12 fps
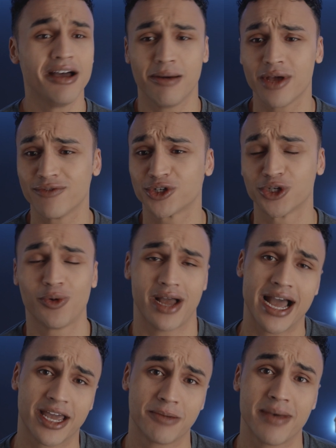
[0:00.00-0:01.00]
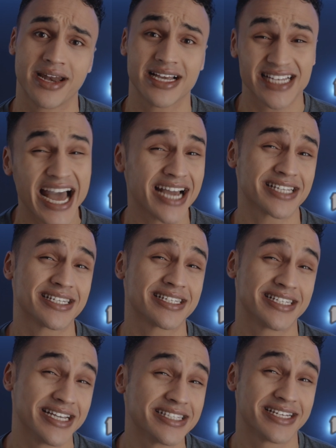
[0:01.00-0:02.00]
I'm not even sure what hacker man has access
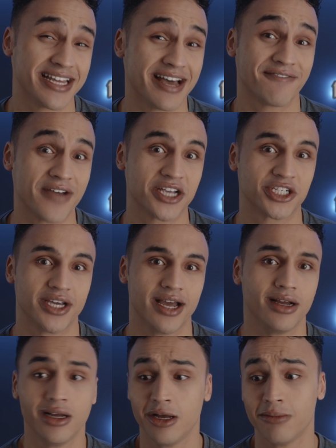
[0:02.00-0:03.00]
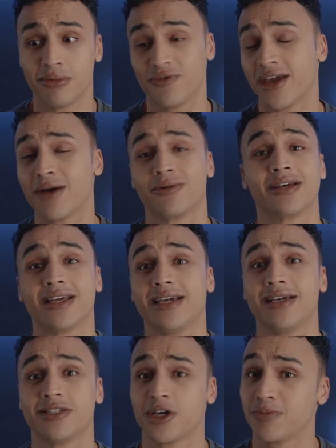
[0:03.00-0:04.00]
to internet that fast yet, but if you get one of
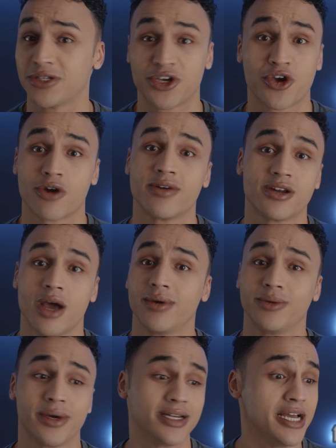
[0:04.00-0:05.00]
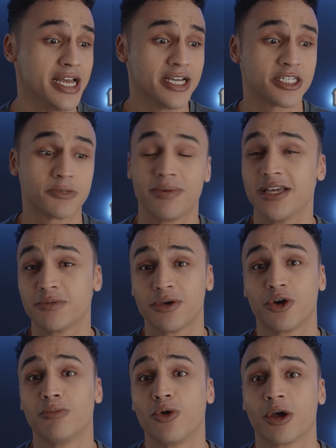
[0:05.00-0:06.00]
these, you could be secure in knowing when speeds
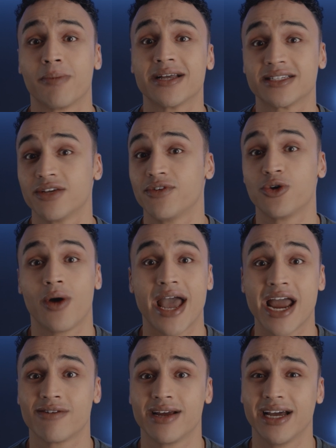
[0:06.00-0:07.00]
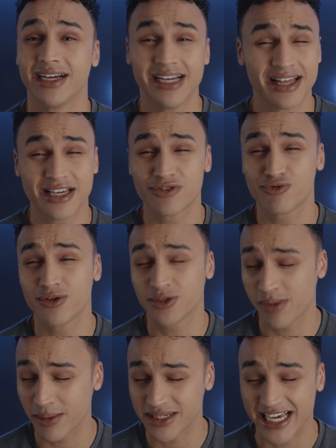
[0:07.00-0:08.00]
become more competitive in your area, this router will
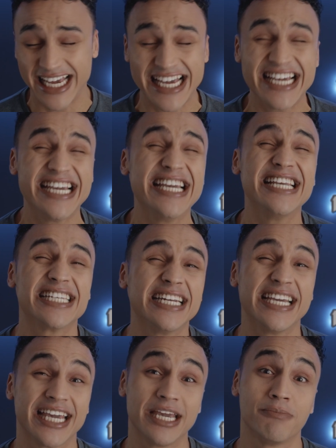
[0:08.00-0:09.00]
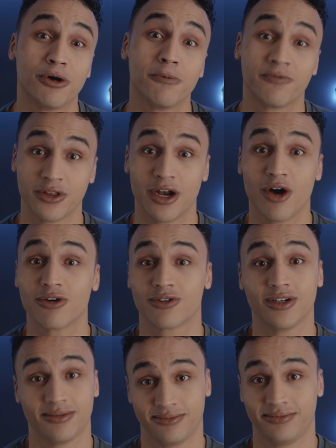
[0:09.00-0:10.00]
be able to easily keep up for the long
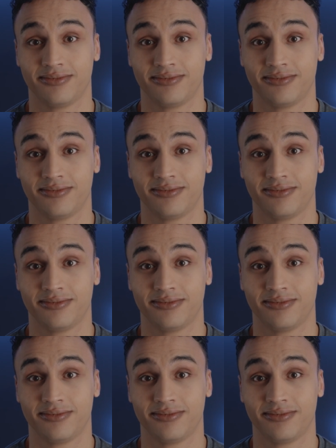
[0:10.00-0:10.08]
run.